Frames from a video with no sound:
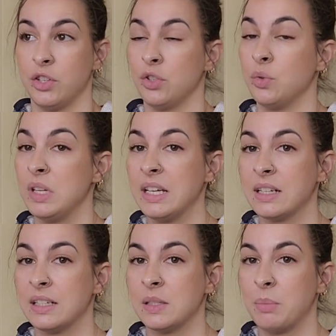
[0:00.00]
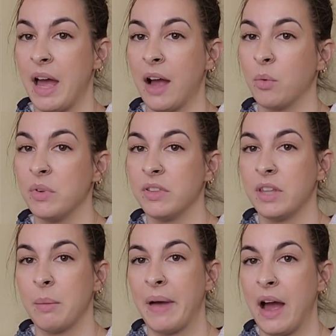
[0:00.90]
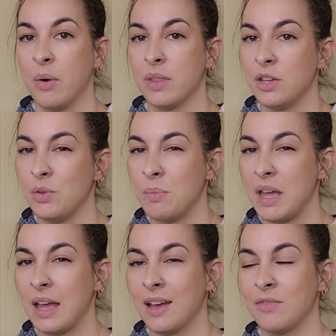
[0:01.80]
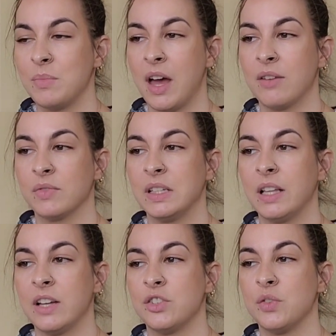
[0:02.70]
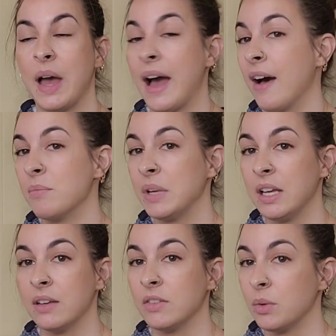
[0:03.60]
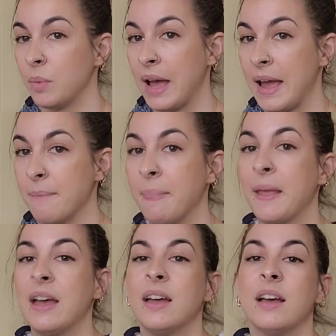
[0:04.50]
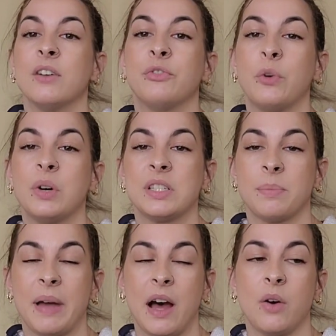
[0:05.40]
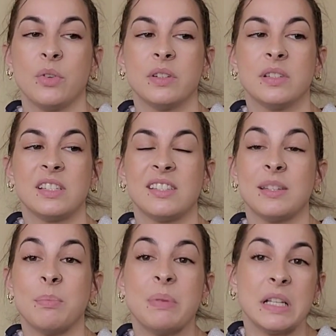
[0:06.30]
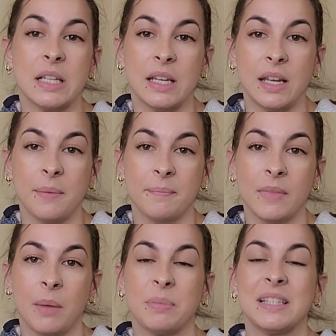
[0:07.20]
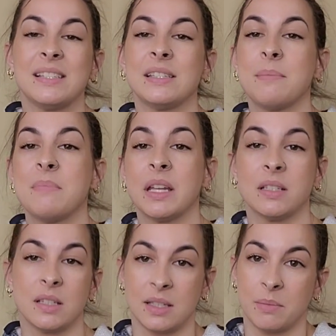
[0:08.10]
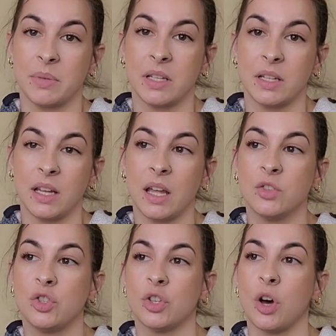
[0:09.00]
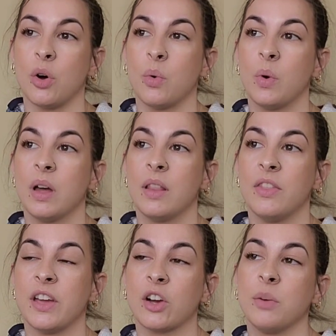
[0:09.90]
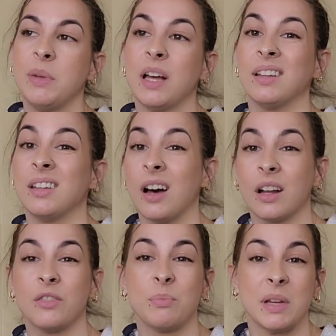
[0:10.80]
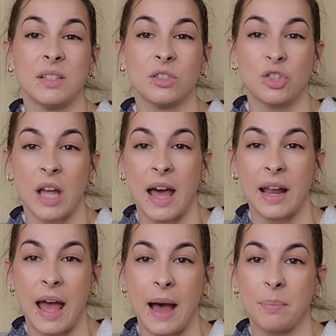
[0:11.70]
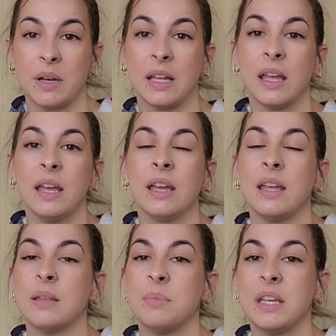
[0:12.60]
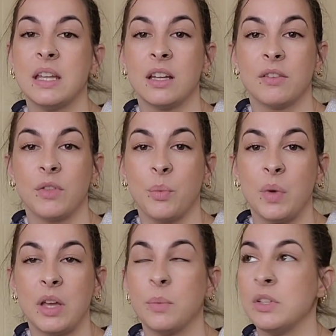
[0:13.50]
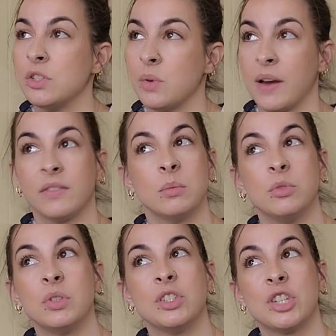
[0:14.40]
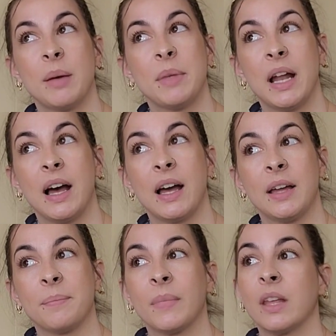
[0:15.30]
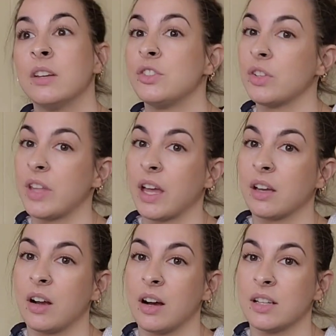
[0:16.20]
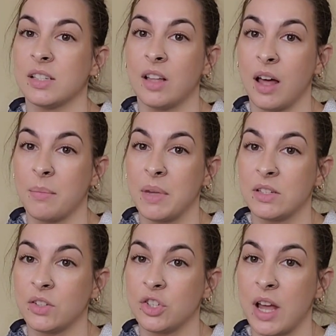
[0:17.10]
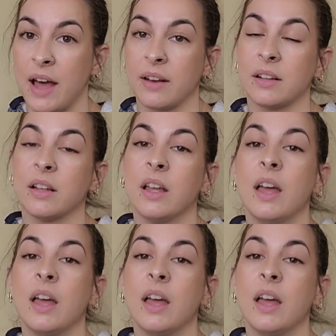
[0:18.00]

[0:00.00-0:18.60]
your uniqueness back within that power that you may have not realized you have been given away. Four is about stability, but this is a mental stability. So there could be a lot of mental chatter happening in the beginning of the week. We do have the moon in Gemini, so that can cause a lot of mental chatter.